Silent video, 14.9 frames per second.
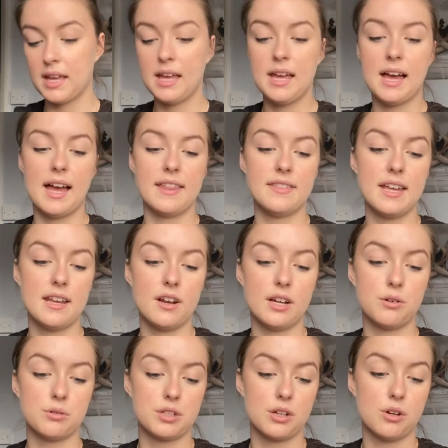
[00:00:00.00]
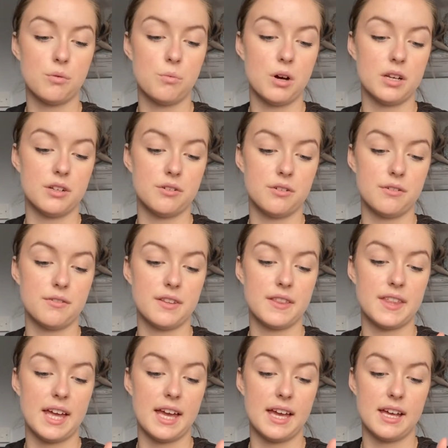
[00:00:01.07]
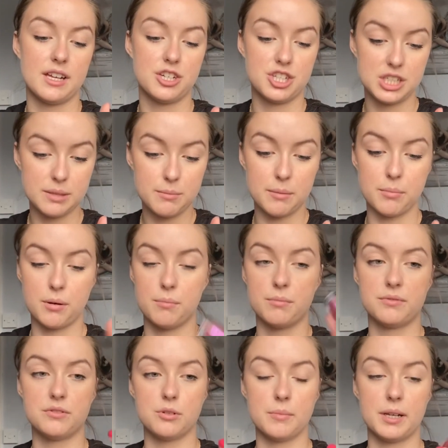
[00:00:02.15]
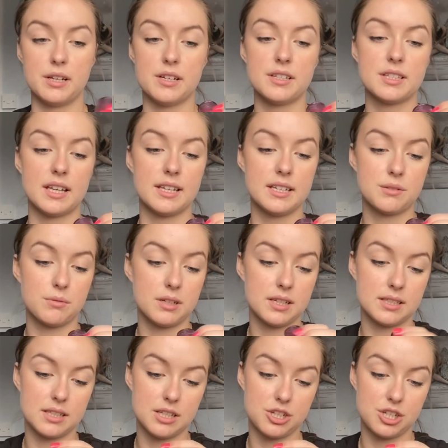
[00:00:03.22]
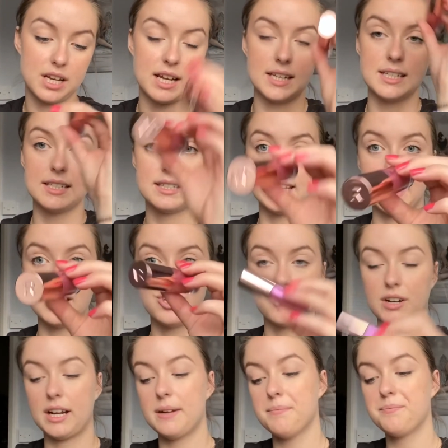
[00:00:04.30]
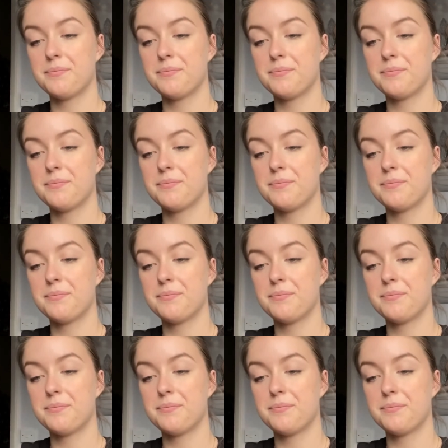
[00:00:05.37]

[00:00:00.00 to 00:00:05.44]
And then I also got one of their Shimmer Bomb formulas, and this one is in the shade Daydream.